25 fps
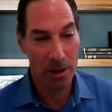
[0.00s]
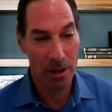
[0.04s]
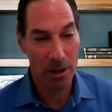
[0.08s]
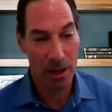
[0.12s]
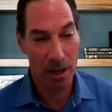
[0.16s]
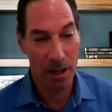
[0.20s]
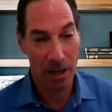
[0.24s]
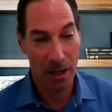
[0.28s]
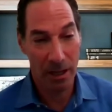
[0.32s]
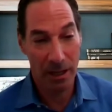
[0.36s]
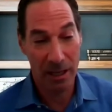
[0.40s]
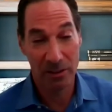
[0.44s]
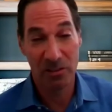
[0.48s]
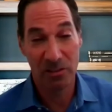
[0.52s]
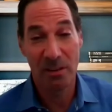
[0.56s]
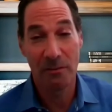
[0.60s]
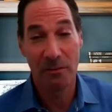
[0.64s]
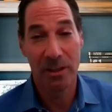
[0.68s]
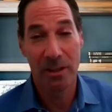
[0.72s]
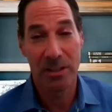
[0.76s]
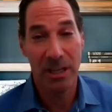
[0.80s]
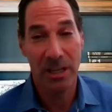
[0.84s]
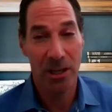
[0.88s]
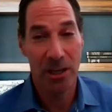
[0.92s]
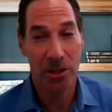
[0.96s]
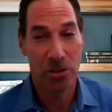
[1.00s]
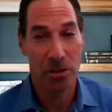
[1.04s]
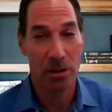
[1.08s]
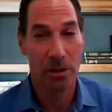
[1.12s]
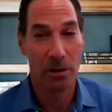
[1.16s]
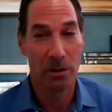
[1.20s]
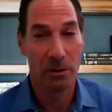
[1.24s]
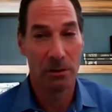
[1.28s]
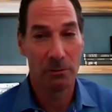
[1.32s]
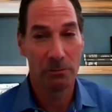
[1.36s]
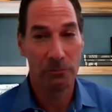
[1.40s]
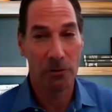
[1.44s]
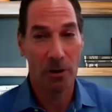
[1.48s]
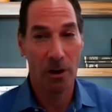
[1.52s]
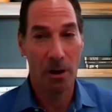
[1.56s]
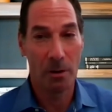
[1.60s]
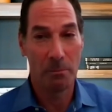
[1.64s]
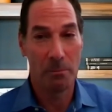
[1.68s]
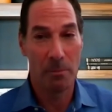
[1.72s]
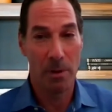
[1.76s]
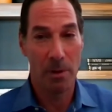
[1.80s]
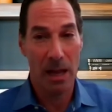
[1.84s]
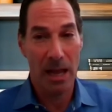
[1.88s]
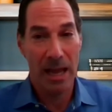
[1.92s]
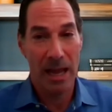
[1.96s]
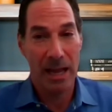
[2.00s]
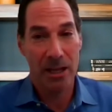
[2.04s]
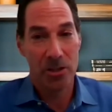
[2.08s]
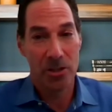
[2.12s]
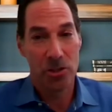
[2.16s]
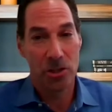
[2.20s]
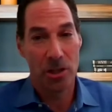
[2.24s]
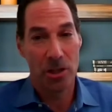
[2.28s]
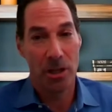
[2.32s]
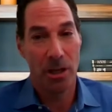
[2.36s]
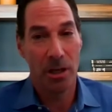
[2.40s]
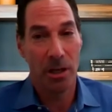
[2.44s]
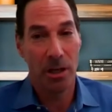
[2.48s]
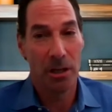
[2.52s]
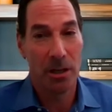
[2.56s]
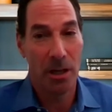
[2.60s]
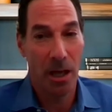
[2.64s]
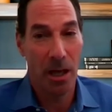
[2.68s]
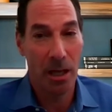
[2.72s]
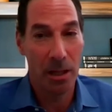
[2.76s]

I guess, imitation from Angie and,